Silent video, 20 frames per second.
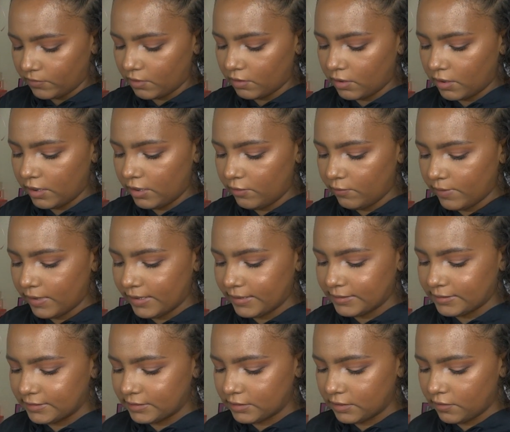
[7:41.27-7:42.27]

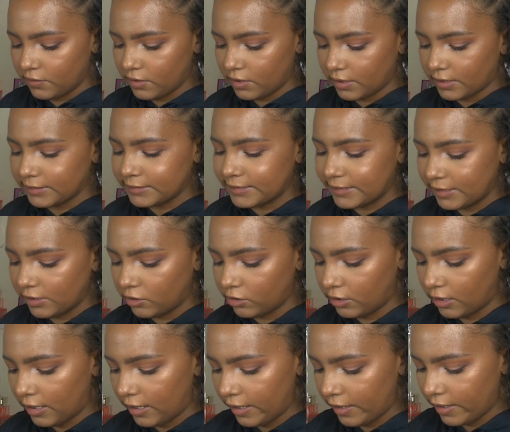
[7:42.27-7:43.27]
Anyways, the concealer
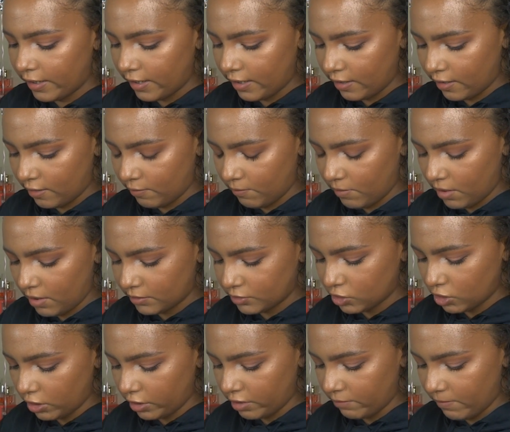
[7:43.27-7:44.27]
I am
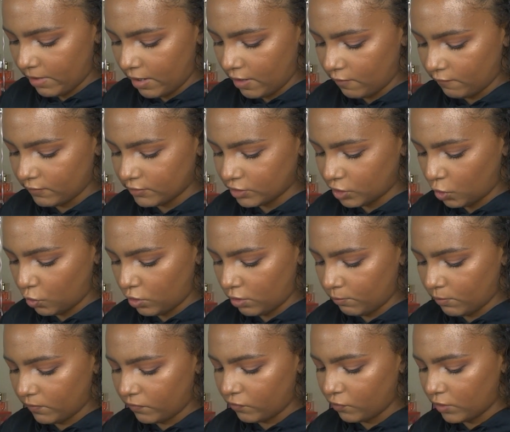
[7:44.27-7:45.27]
talking about, so
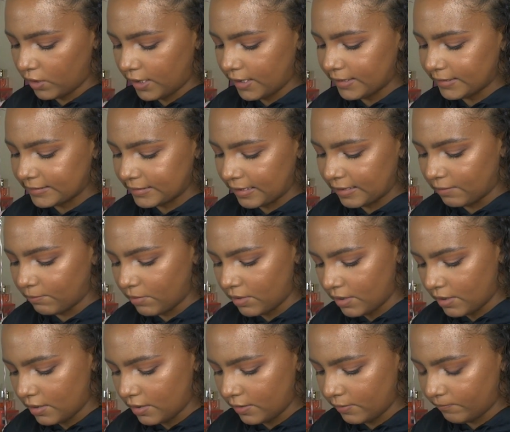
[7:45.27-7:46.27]
number three is going to
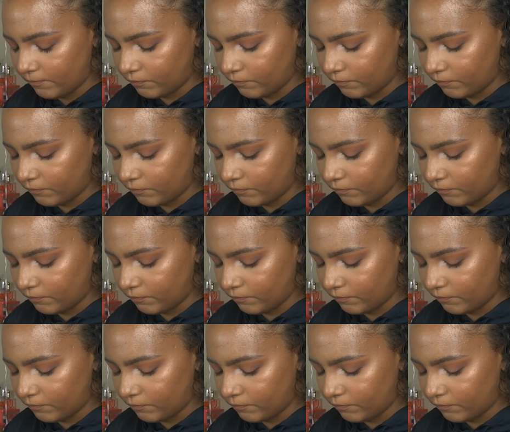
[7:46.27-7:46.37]
be